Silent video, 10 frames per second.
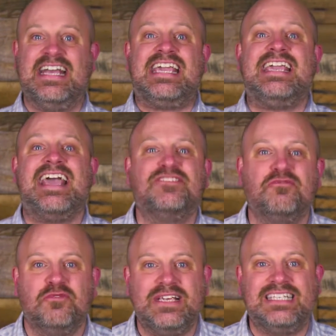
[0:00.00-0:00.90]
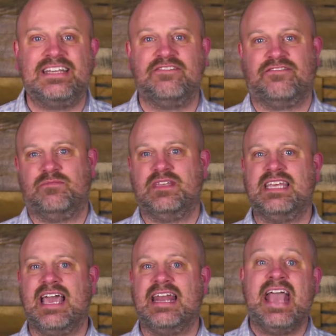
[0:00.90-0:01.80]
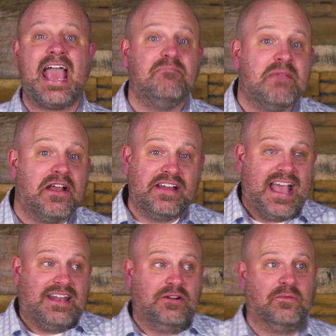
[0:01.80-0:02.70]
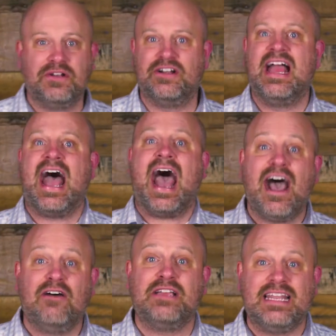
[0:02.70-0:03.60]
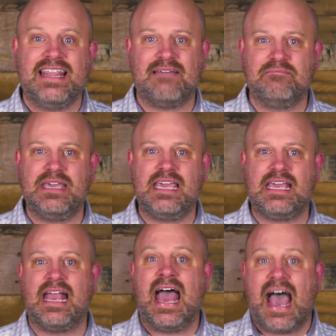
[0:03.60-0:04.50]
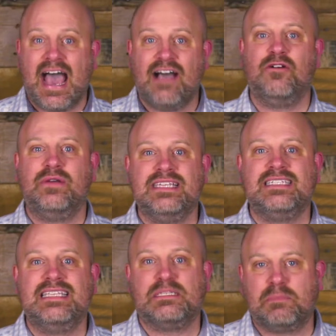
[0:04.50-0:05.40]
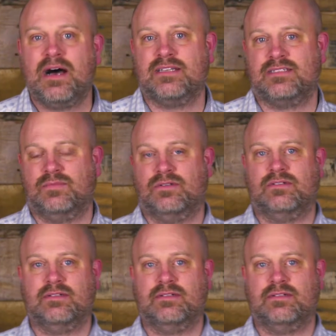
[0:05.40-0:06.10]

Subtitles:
He has risen from the dead. And Mary had to wonder, how can that be? How is this possible?